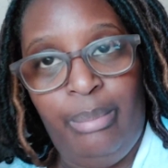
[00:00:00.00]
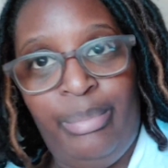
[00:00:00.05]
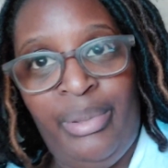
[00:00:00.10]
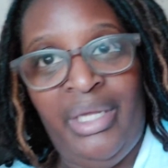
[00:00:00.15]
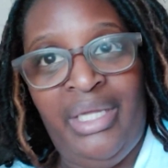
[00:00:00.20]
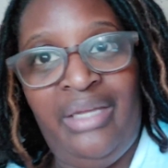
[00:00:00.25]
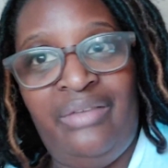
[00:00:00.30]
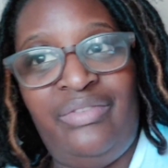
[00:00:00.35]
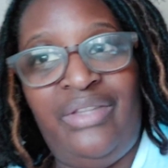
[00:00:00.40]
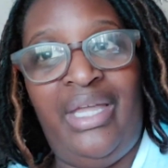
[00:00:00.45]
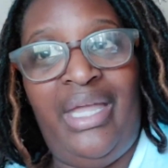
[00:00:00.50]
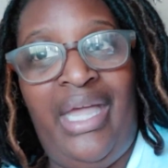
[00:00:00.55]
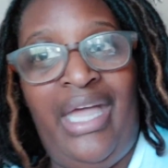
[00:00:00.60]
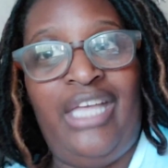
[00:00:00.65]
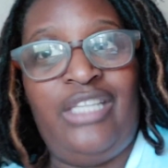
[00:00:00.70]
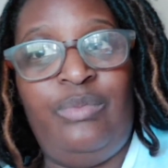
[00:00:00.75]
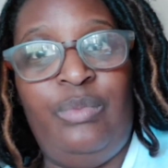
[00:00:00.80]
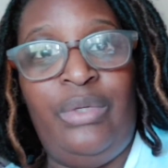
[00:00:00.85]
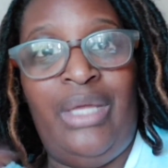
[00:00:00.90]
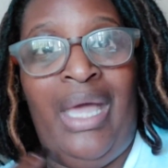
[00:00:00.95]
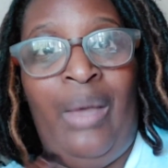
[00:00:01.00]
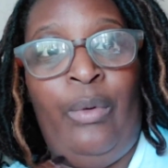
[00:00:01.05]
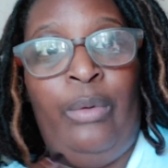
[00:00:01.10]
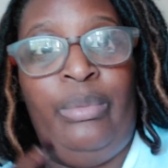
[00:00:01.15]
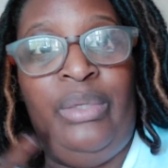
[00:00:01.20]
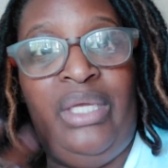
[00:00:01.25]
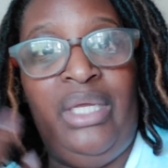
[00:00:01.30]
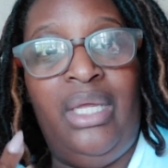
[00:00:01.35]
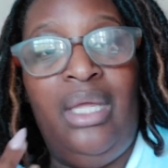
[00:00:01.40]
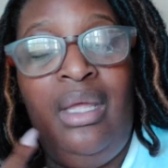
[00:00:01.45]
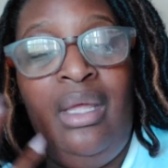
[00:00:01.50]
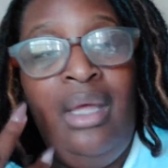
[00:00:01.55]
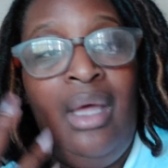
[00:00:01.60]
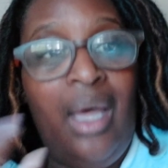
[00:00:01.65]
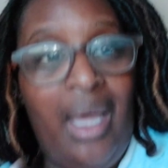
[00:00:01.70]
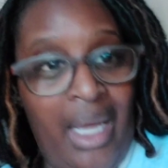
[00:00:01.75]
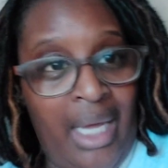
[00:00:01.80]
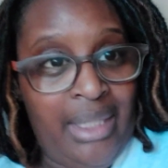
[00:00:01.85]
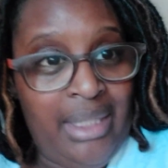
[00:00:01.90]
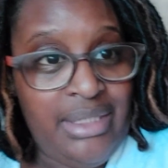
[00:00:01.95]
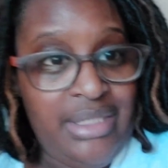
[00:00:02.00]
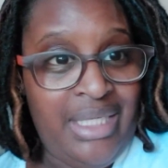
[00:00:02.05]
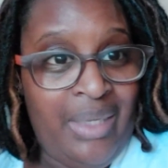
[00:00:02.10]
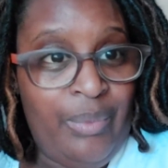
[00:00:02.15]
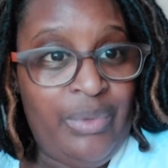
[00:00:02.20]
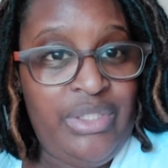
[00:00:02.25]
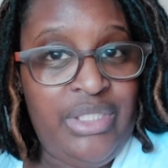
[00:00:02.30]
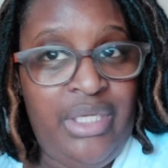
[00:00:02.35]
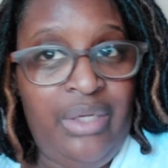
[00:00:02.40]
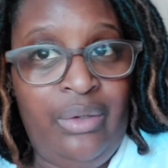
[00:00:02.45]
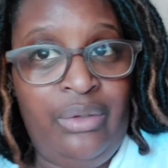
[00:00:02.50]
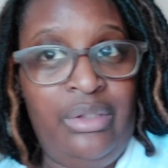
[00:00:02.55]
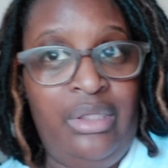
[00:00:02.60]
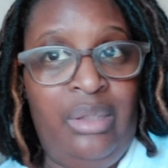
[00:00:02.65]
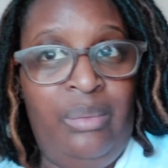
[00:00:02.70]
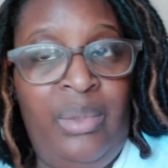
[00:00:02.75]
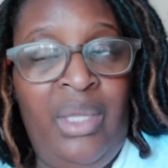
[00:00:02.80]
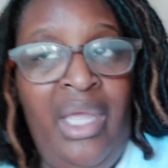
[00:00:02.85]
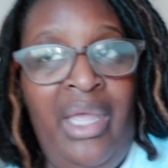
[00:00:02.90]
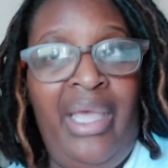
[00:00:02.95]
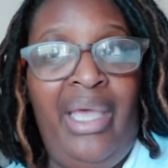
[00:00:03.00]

But if they asked me, I would be honest. I would tell them.